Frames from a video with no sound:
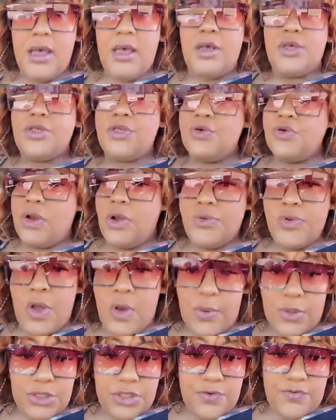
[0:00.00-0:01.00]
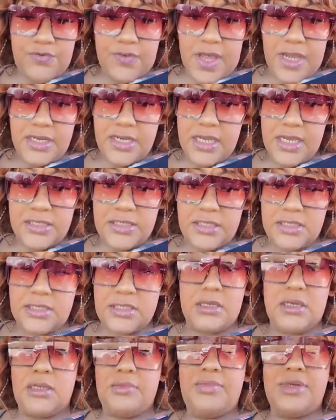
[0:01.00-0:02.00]
you don't know what your finances are
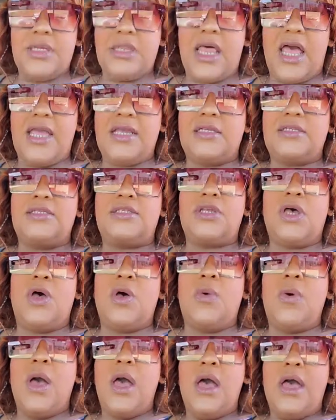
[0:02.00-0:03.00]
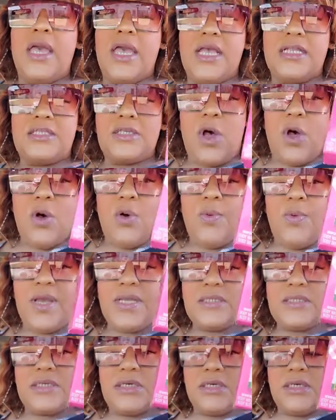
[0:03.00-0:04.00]
going to be like. So it's
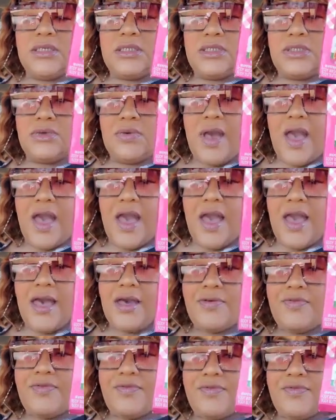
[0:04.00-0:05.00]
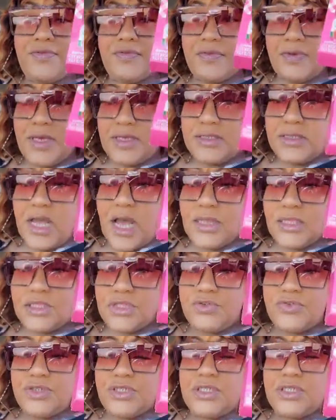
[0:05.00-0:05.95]
always good to have a Dollar Tree